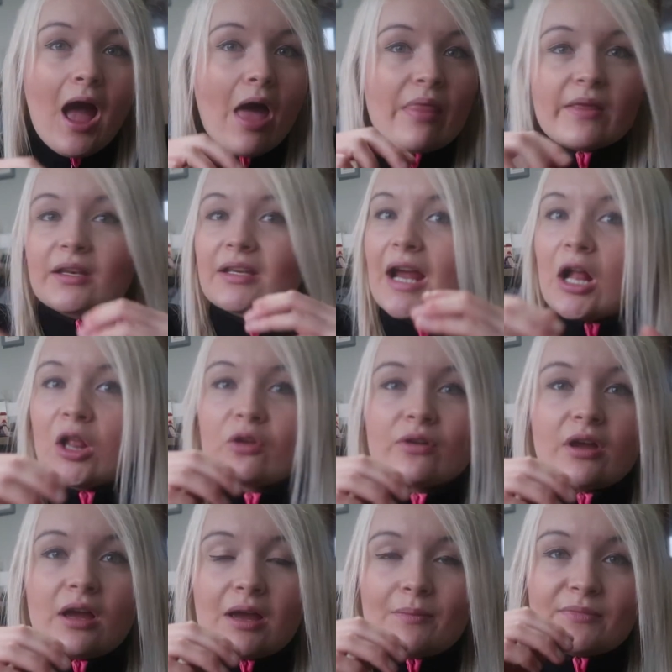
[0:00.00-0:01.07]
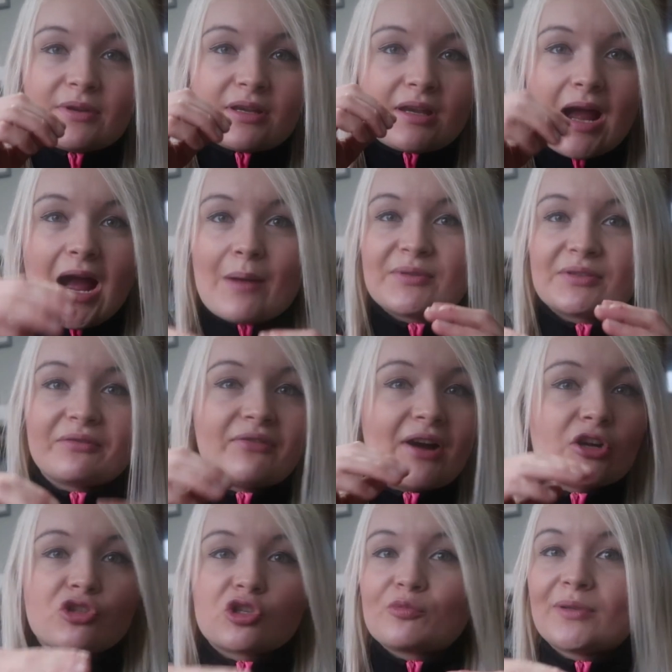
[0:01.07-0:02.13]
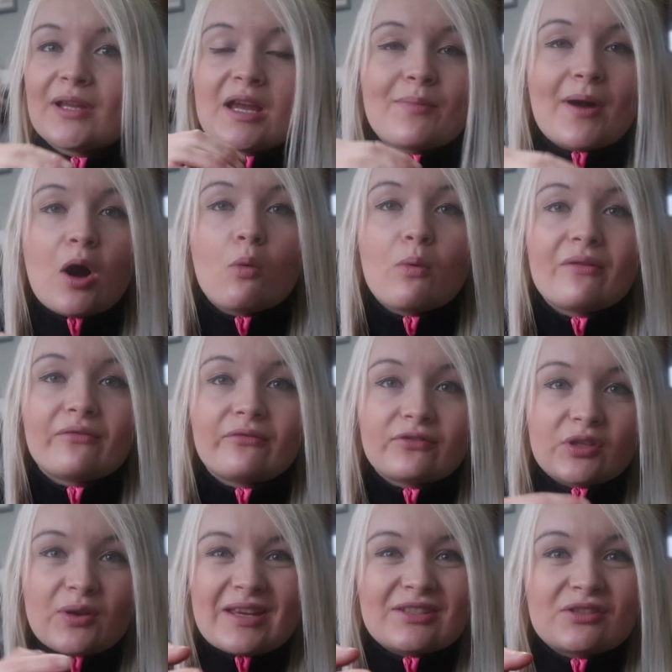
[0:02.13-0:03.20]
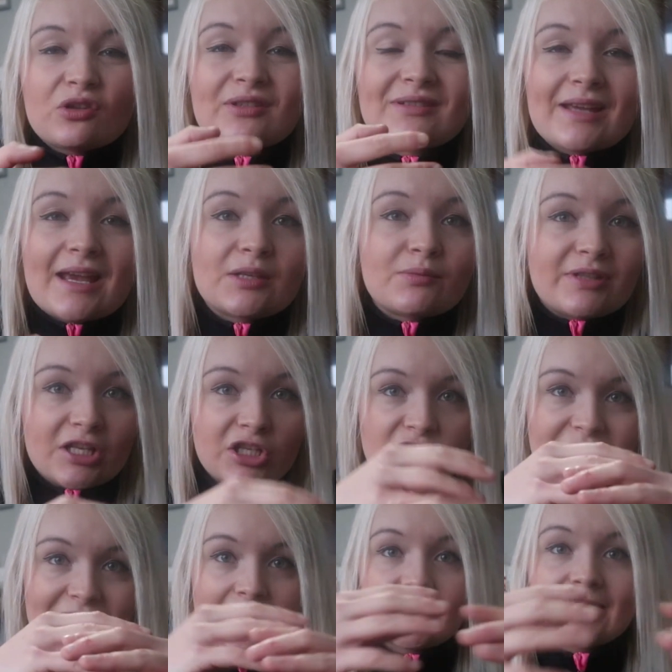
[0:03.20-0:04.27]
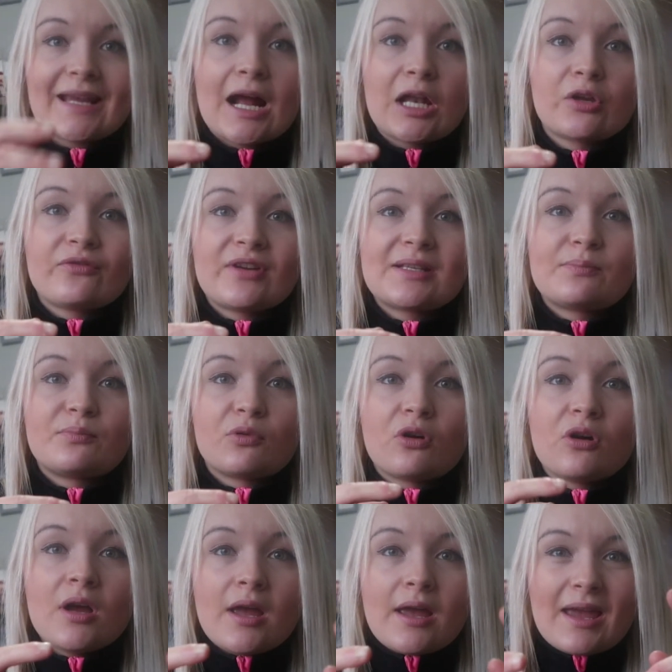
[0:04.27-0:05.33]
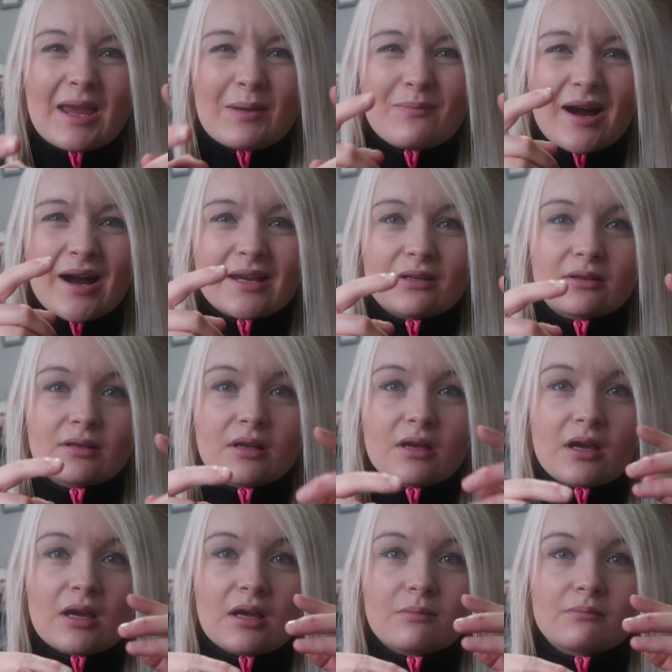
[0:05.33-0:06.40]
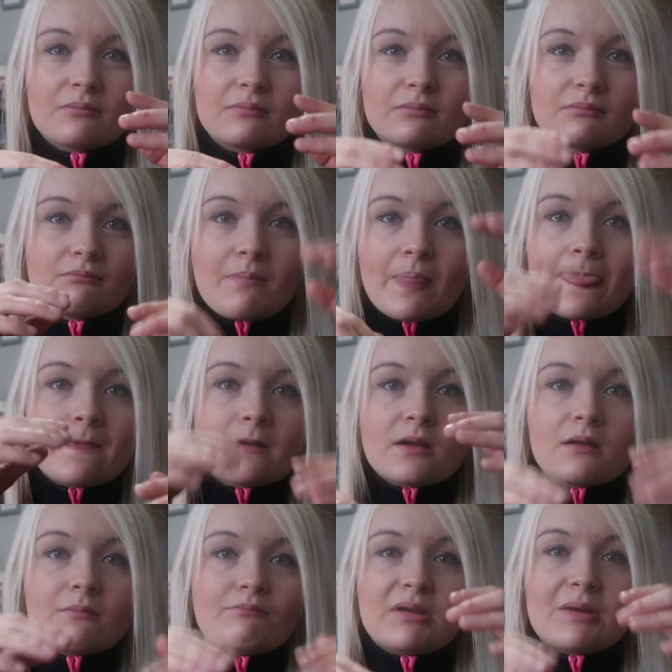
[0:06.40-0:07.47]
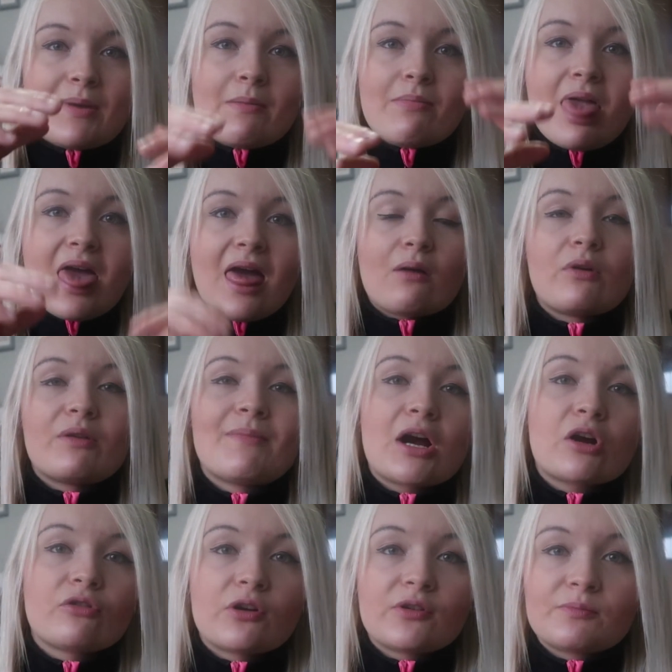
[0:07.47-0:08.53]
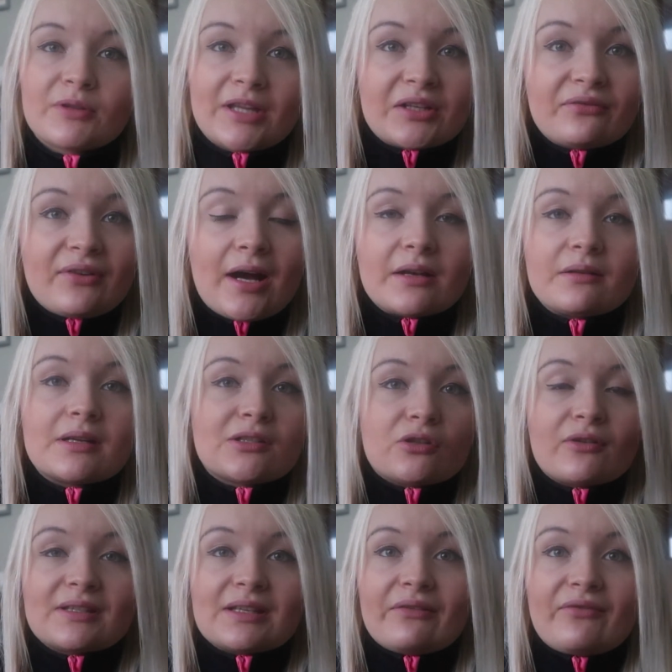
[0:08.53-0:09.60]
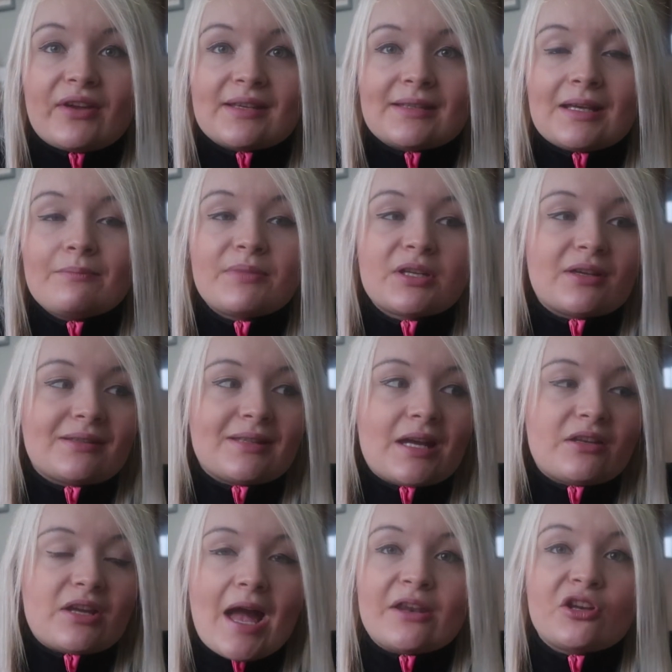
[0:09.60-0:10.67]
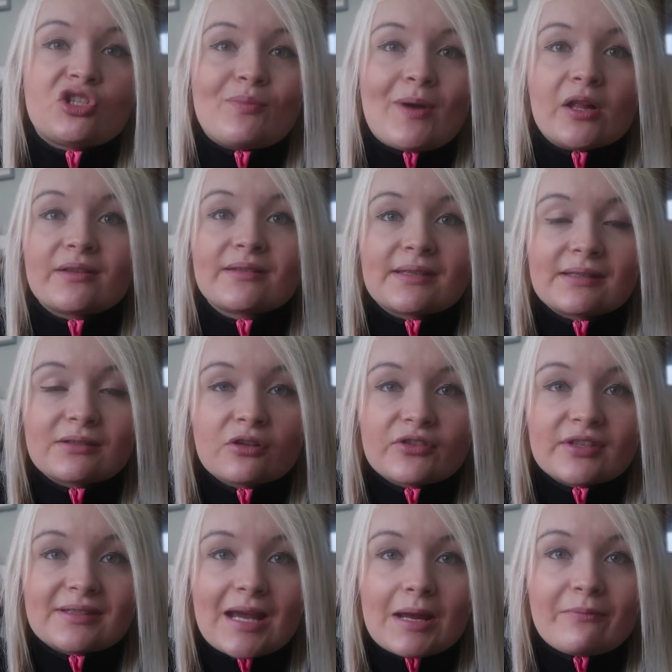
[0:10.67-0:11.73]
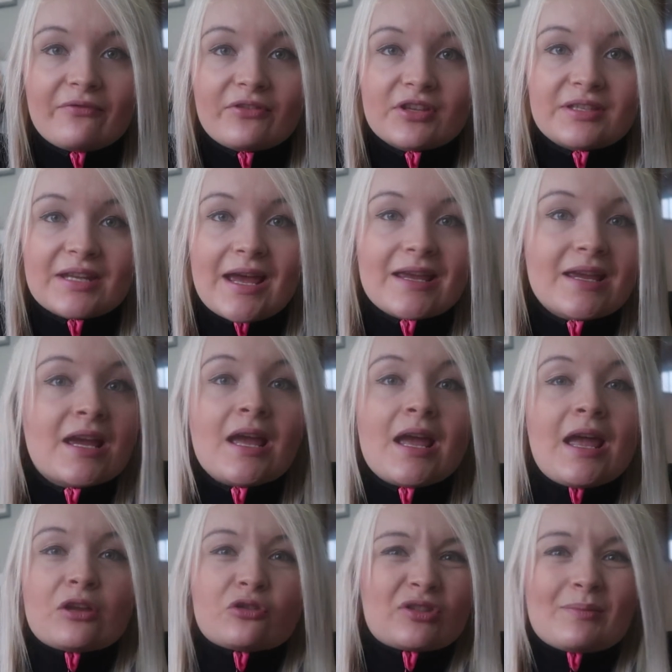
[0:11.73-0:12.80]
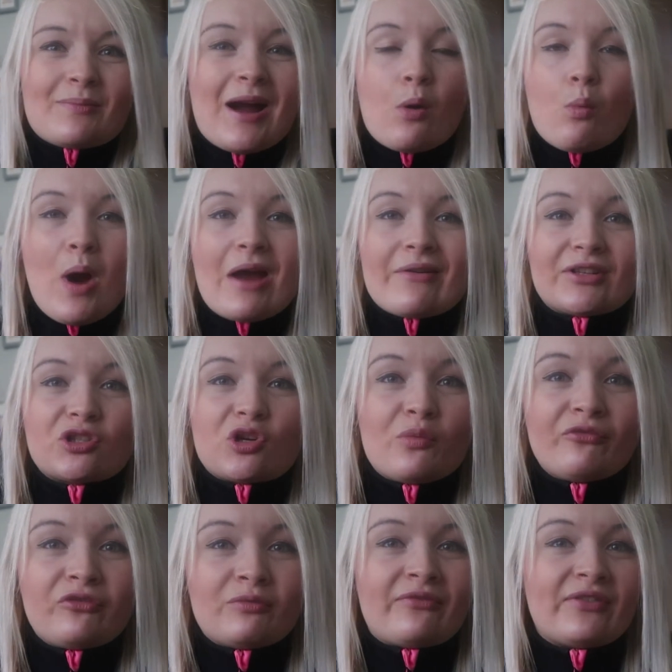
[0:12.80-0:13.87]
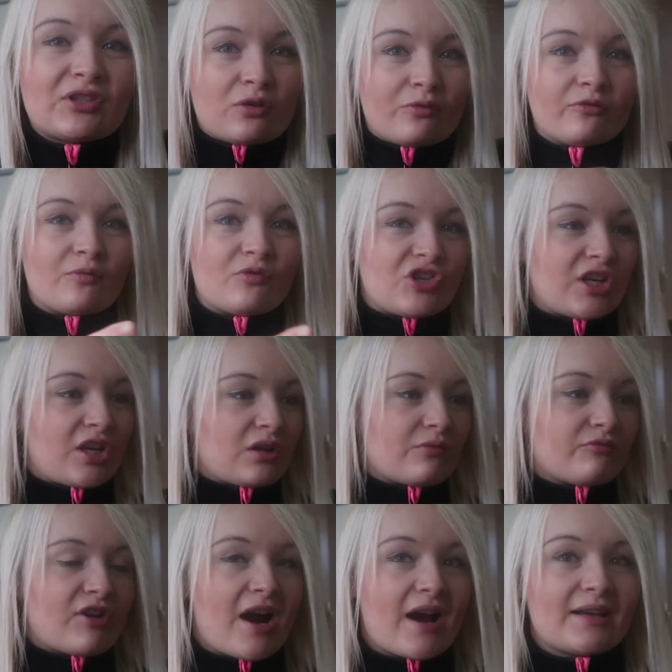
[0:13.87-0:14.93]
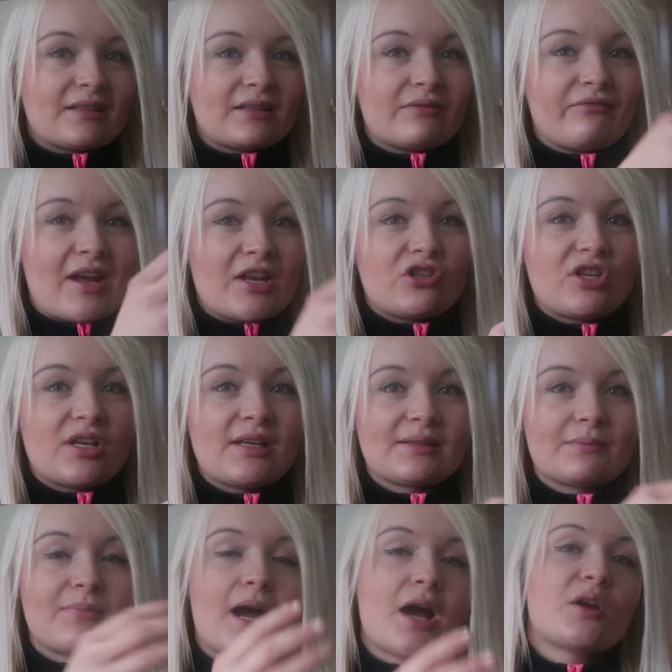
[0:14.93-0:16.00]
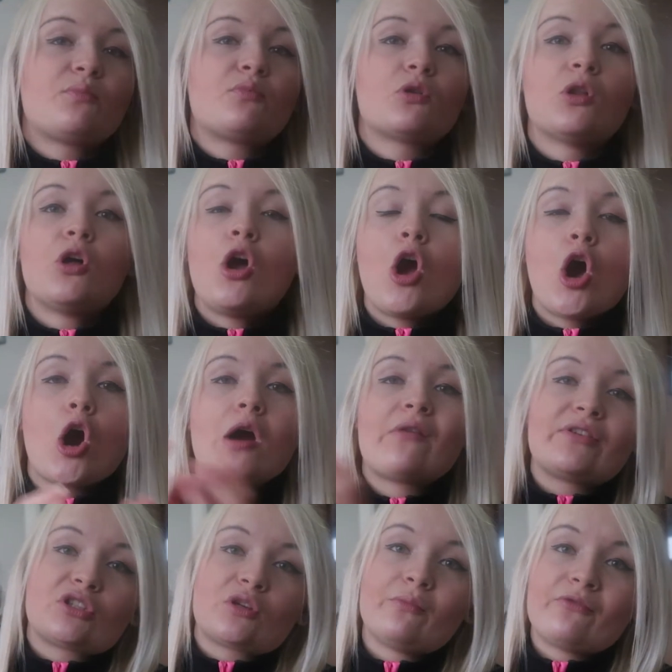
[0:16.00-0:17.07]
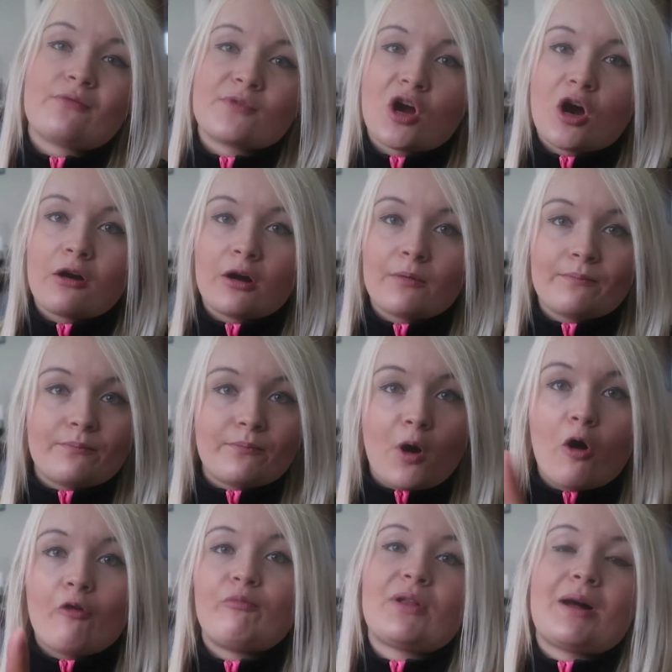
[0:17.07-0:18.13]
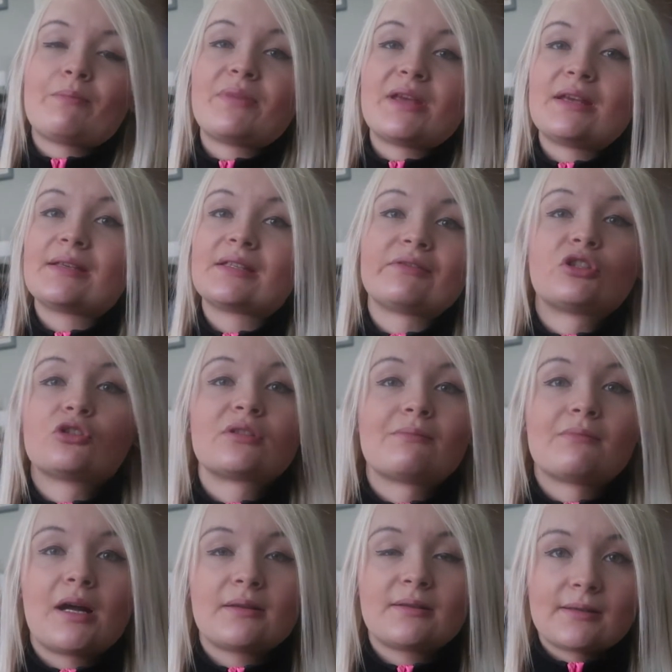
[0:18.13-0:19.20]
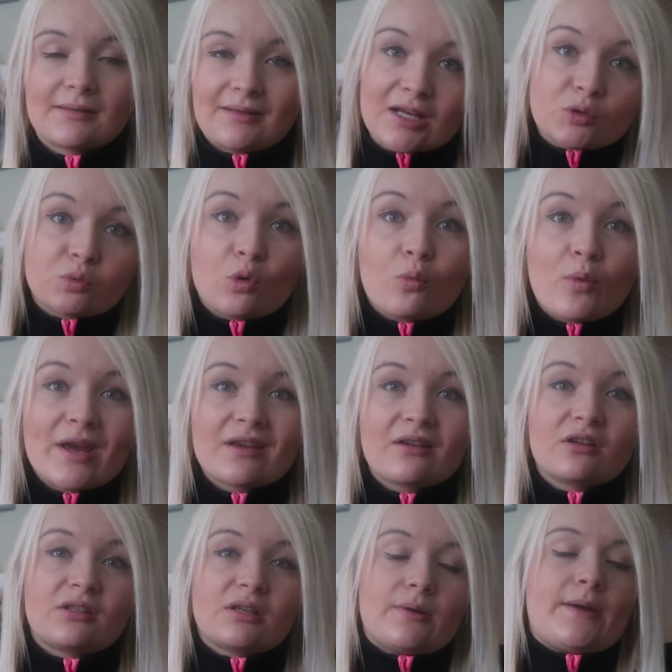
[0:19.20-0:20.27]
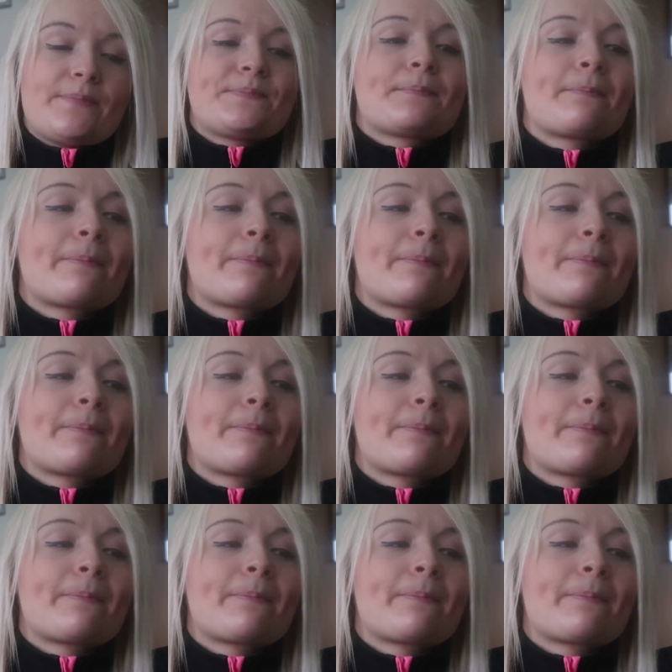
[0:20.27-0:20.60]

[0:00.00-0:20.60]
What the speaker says: and then carbs and fats just play about with, so it still stays within your daily calories, but it might be a bit meh with macros. But that's fine, as long as it fits in, because then your energy balance is still the same for the day. It doesn't matter where it's come from, if it's come from chicken and rice and veggies and pineapple, or if it's come from your off-plan pizza, it doesn't matter. So that's one way you could do it.